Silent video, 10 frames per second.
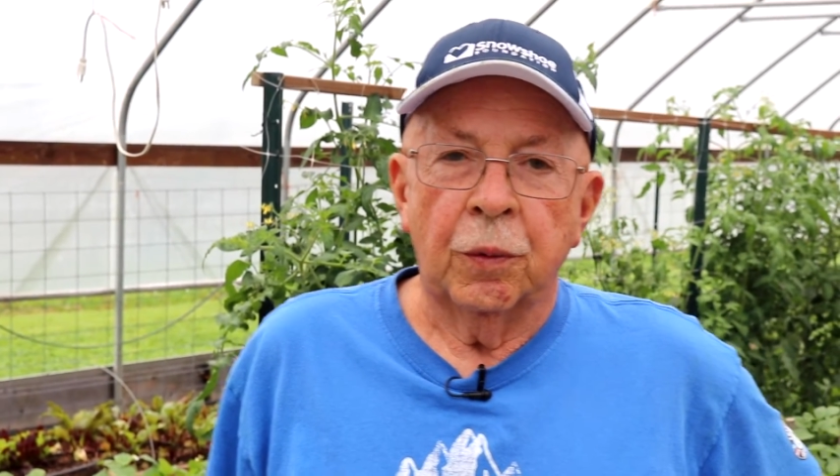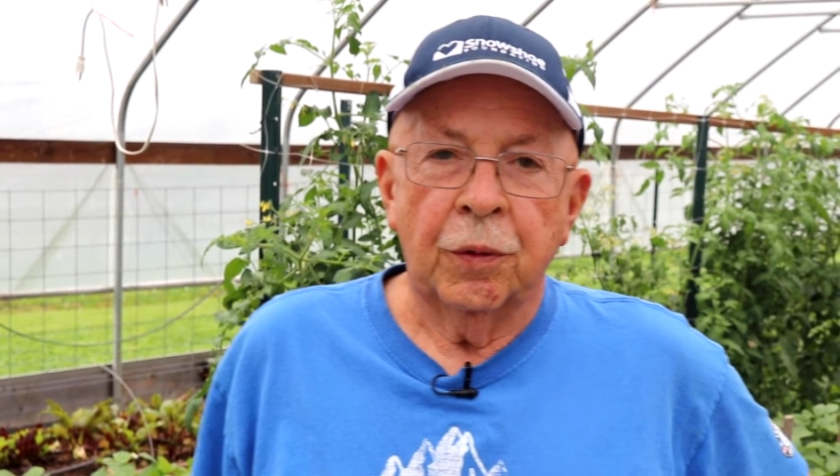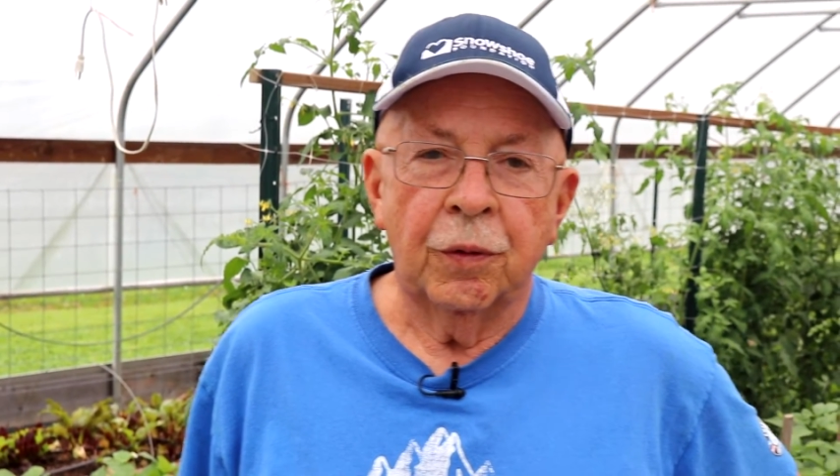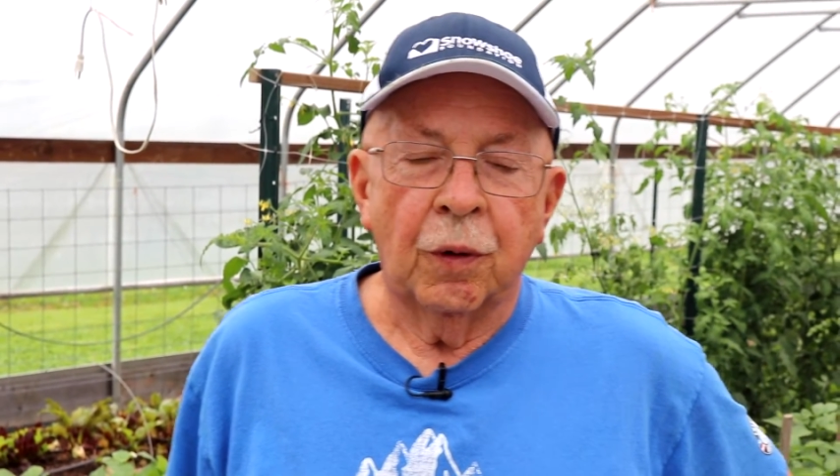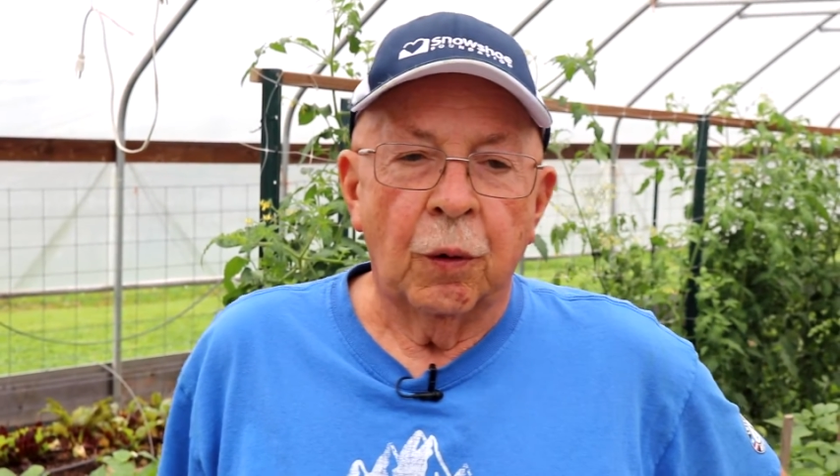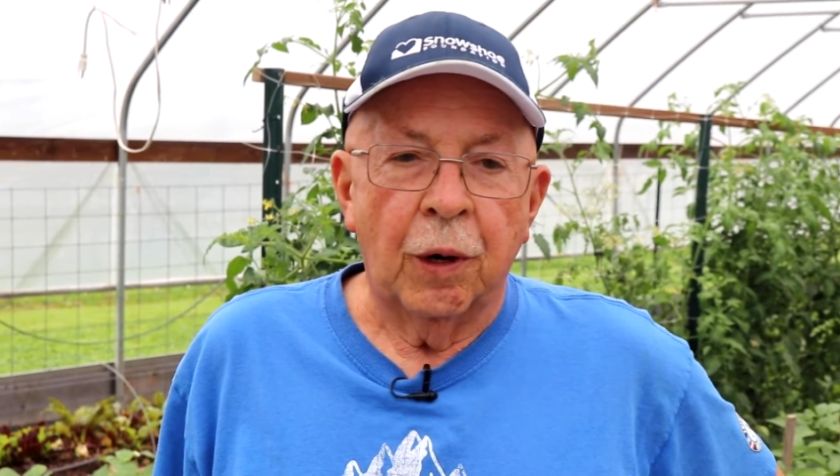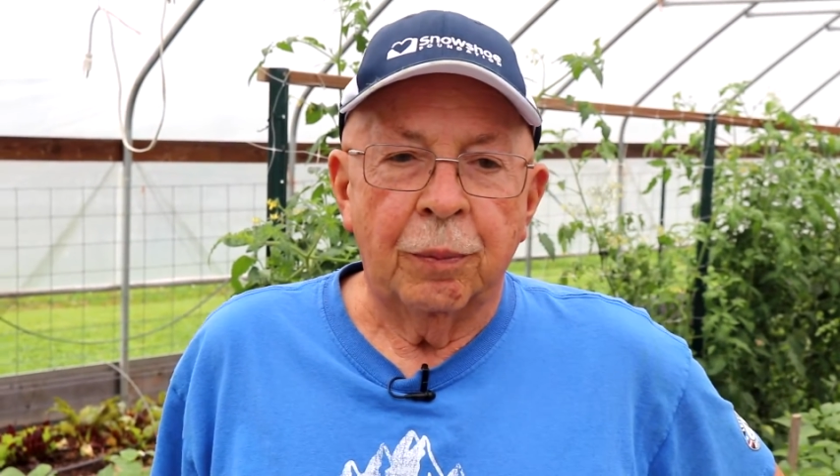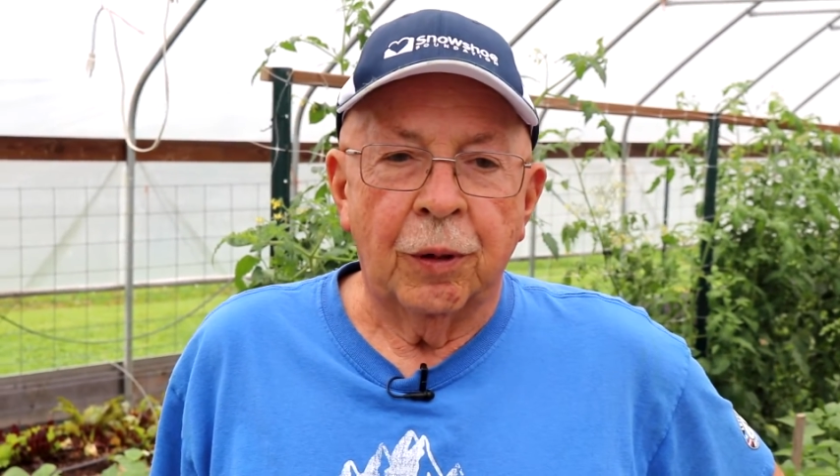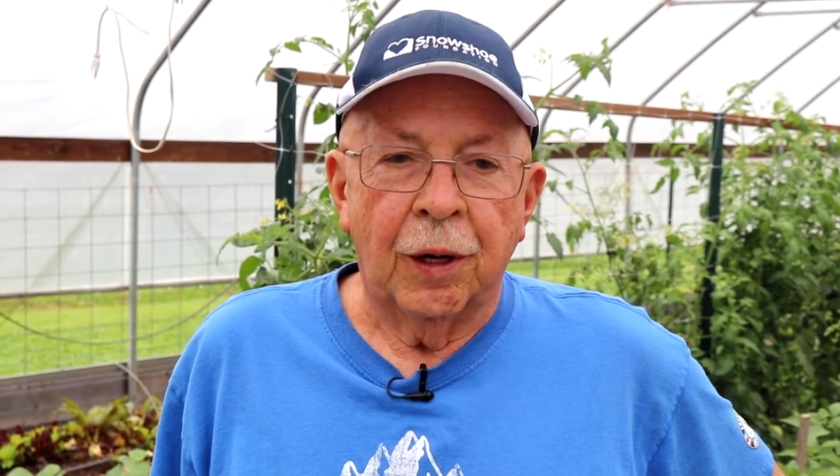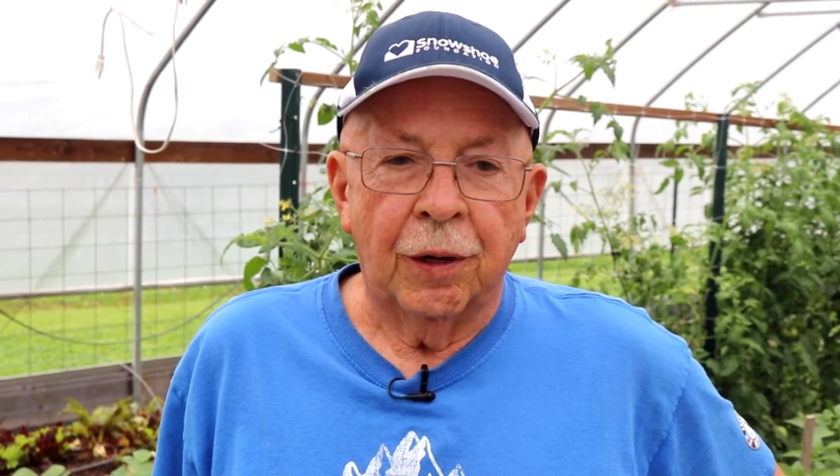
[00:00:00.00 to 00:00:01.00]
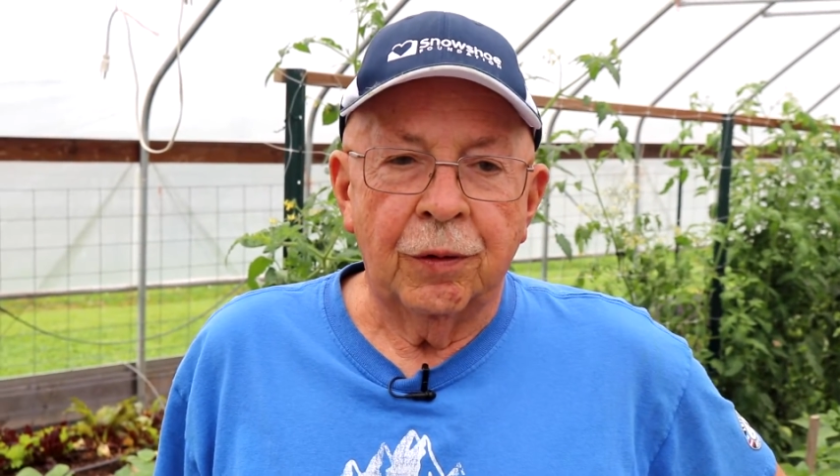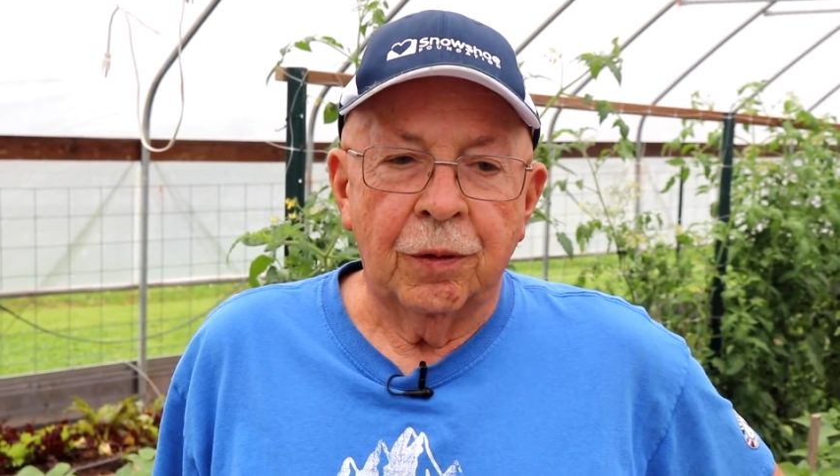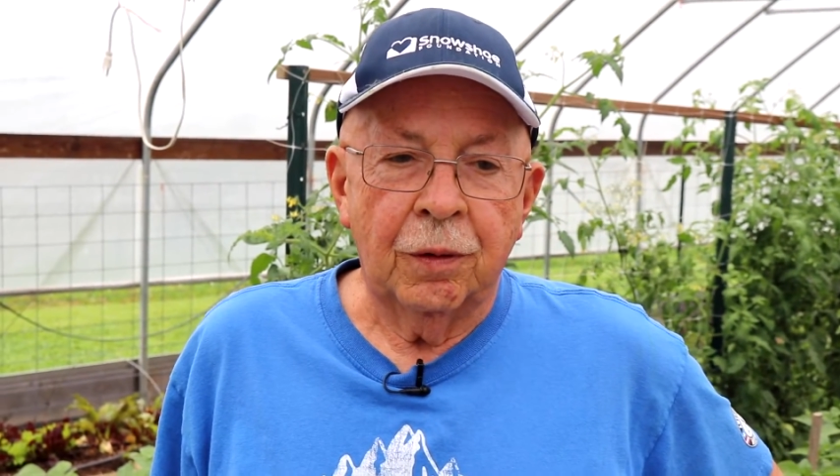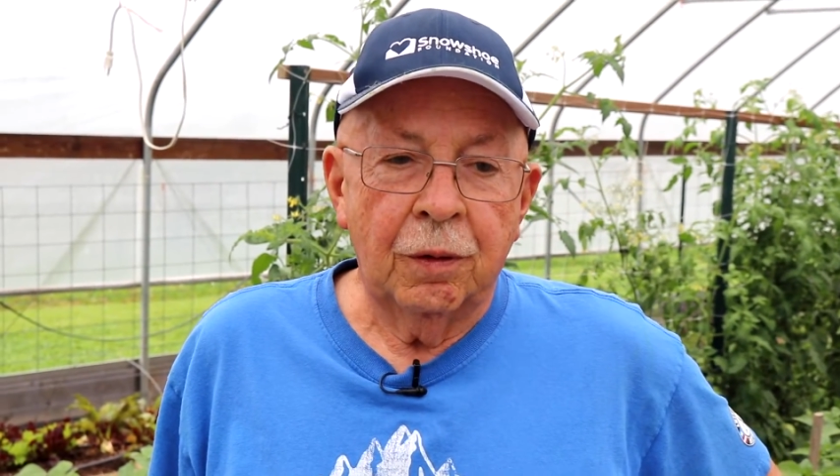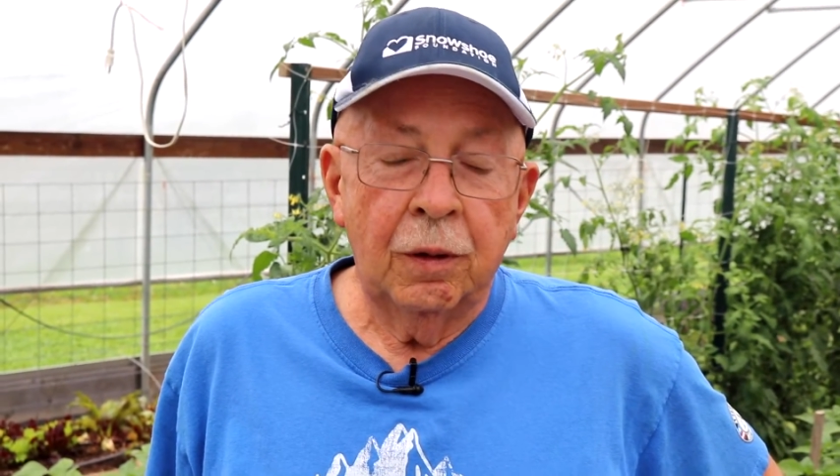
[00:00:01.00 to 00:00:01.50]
with Grow Appalachia.